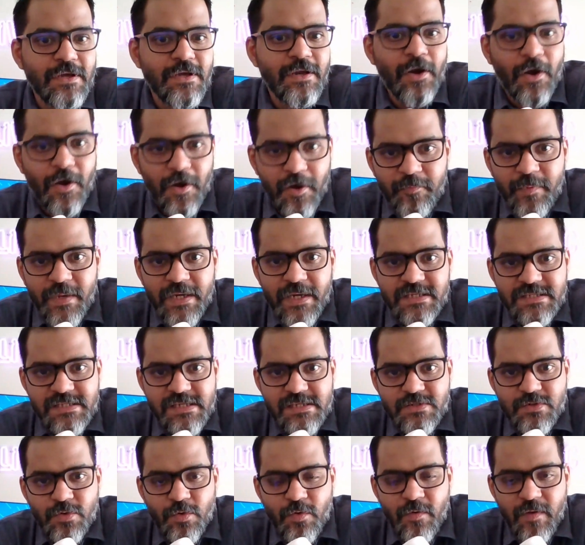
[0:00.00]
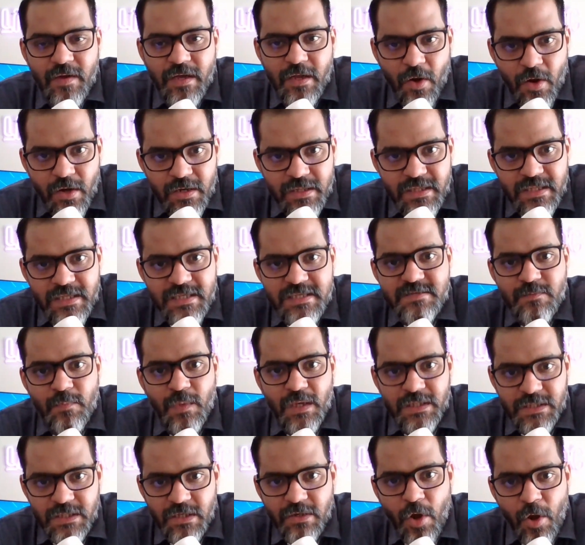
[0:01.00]
So a lot of patients who are on
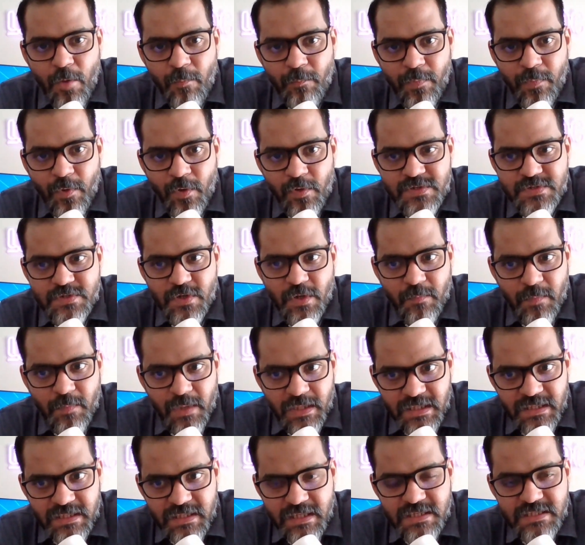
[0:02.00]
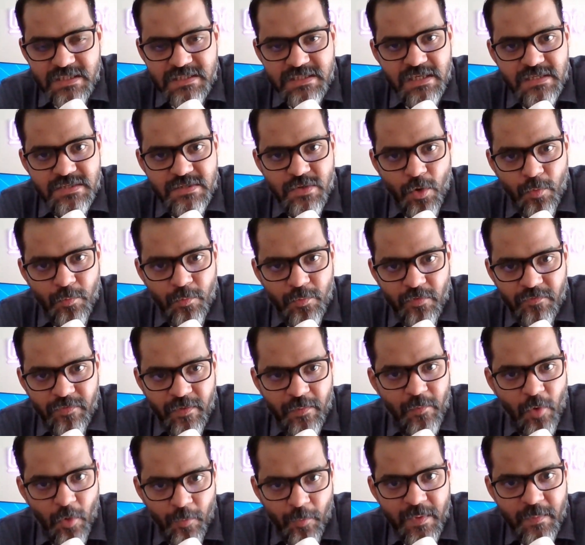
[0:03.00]
these mother compounds or mother tinctures
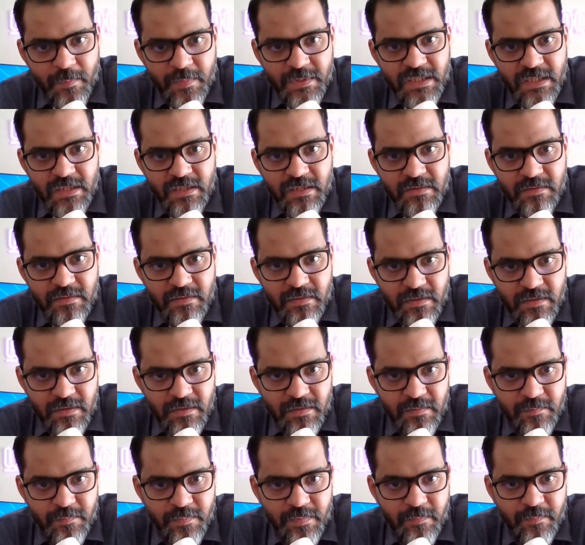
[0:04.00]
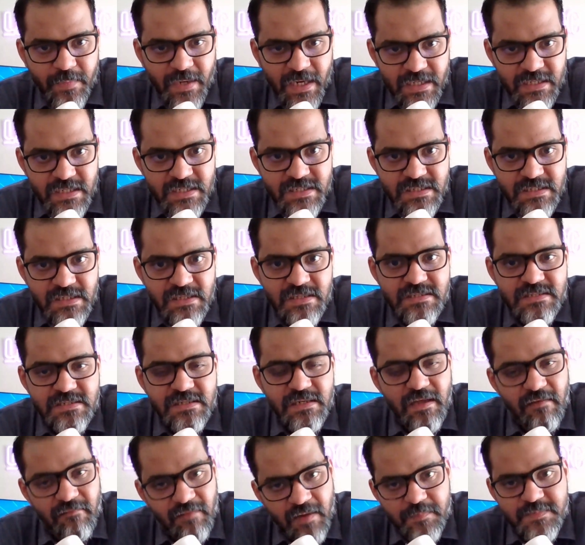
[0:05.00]
home, from homeopathy uh,
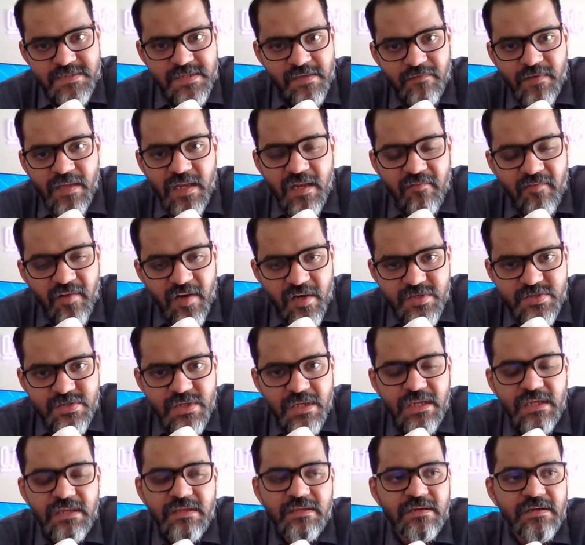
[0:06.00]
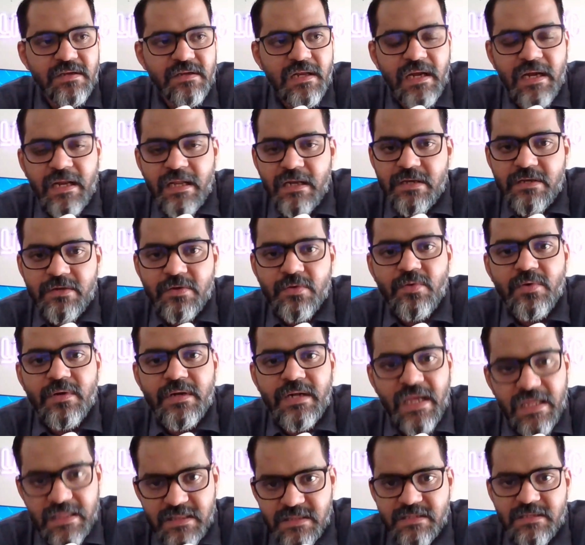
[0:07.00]
practitioners develop severe liver injury, leading
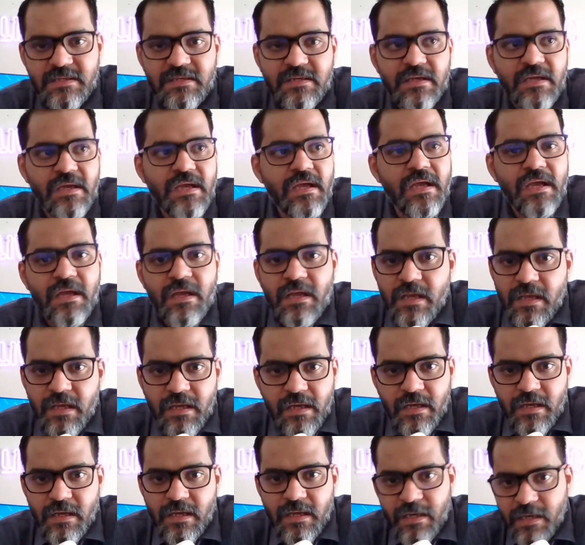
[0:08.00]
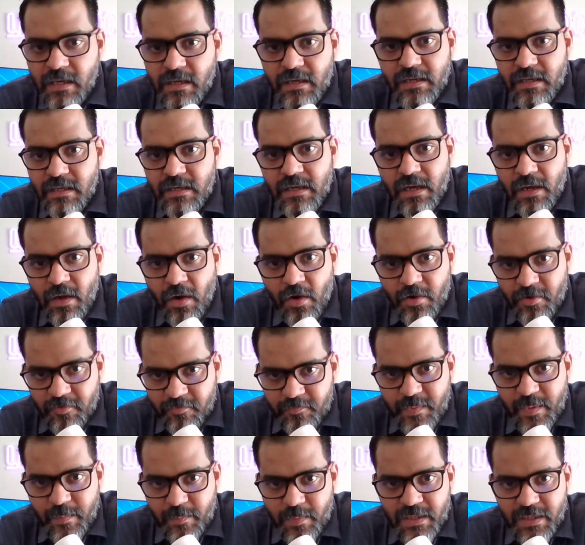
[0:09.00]
to death uh, in a in a
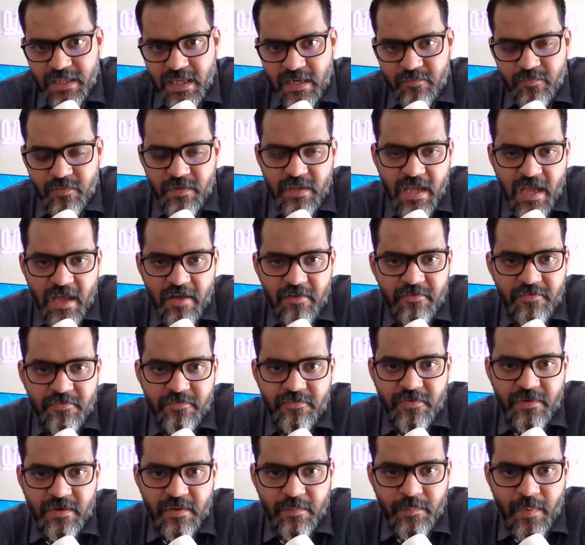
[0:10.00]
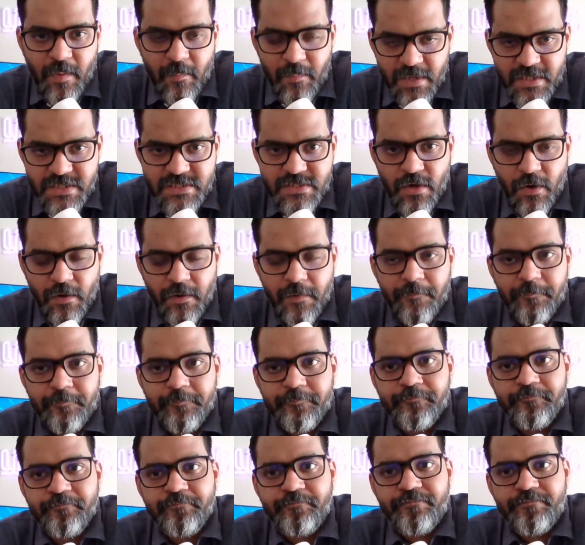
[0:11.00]
lot of people that we have uh, published on.